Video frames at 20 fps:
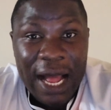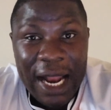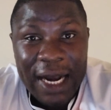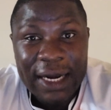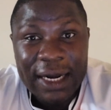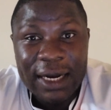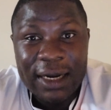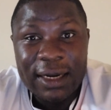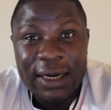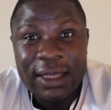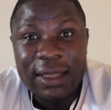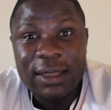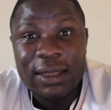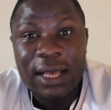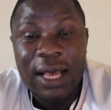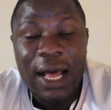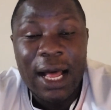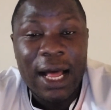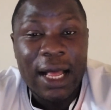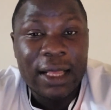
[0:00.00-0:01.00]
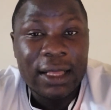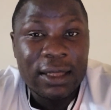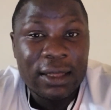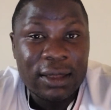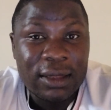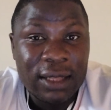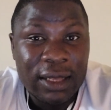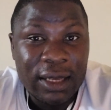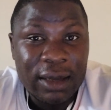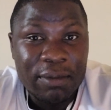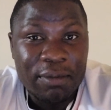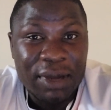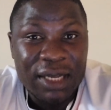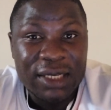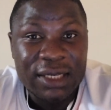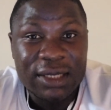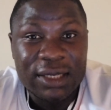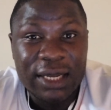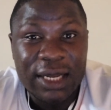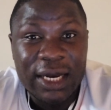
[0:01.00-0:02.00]
underneath the
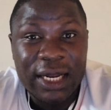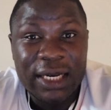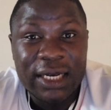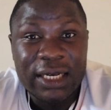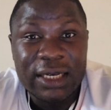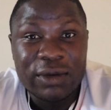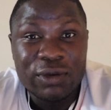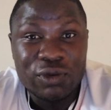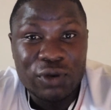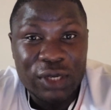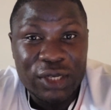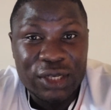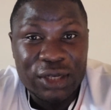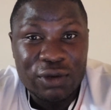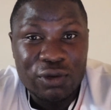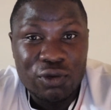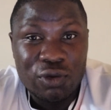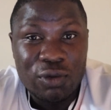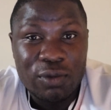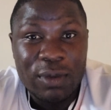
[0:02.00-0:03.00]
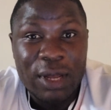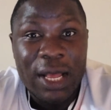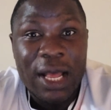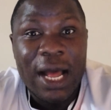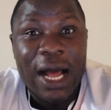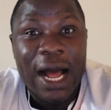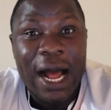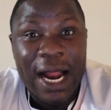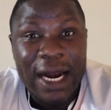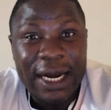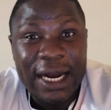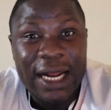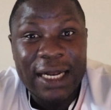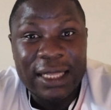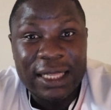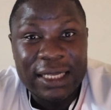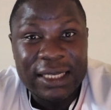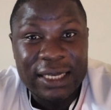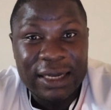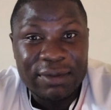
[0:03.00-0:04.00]
Manchester United dressing room, and
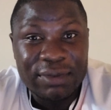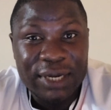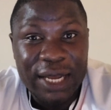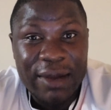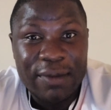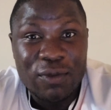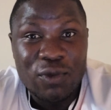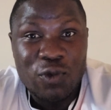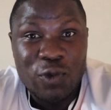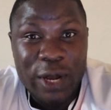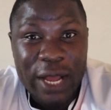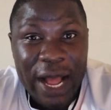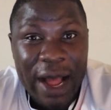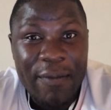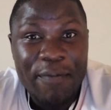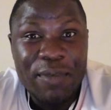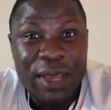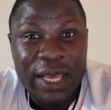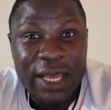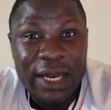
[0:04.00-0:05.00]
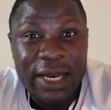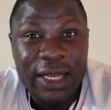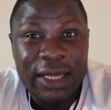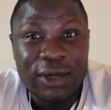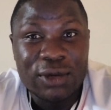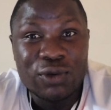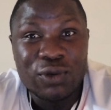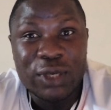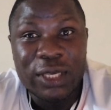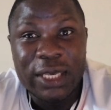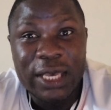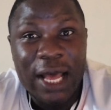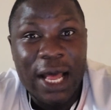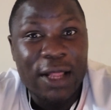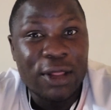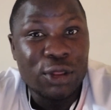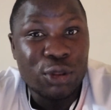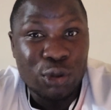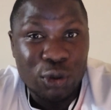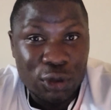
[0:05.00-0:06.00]
at the same time, we are beginning to
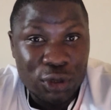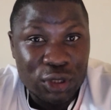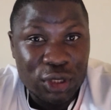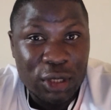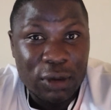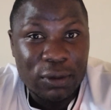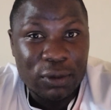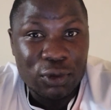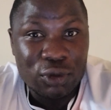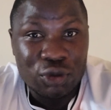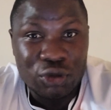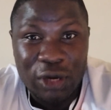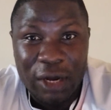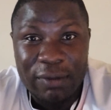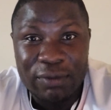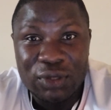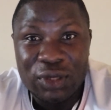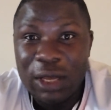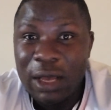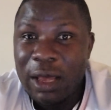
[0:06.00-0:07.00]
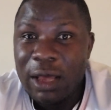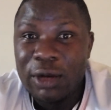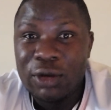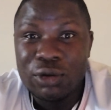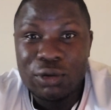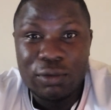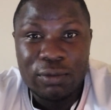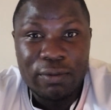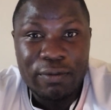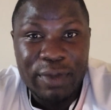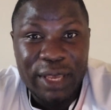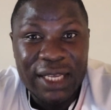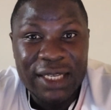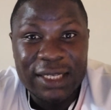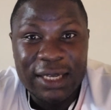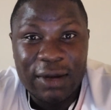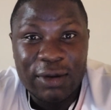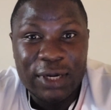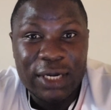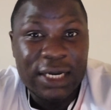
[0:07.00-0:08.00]
hear those drums being
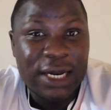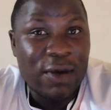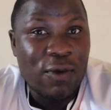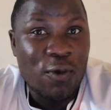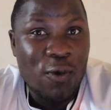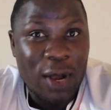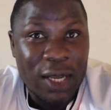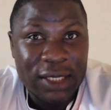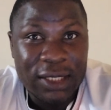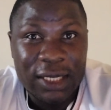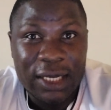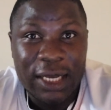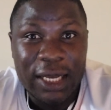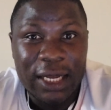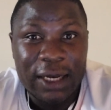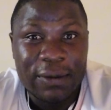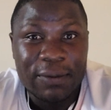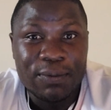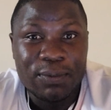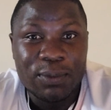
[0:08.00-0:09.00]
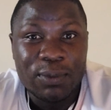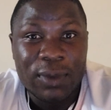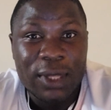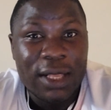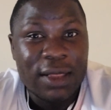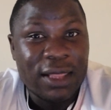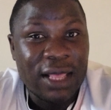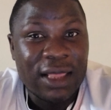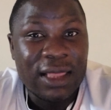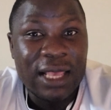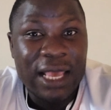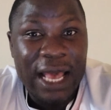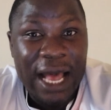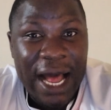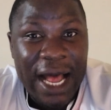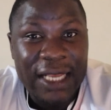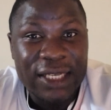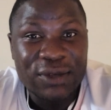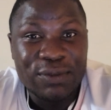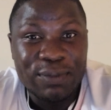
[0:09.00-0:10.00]
sounded once again, that there
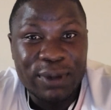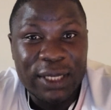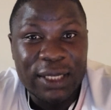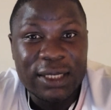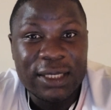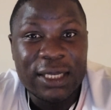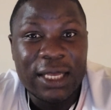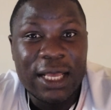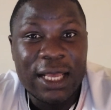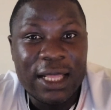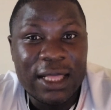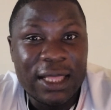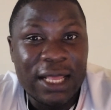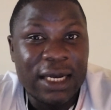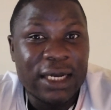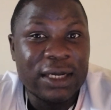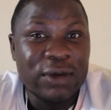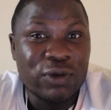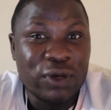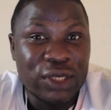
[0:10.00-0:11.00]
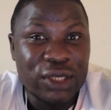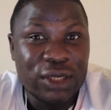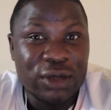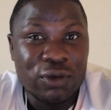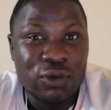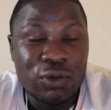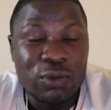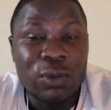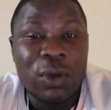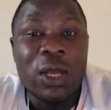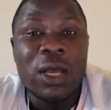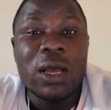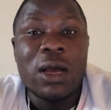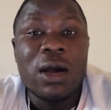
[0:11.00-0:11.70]
are splits in that dressing room."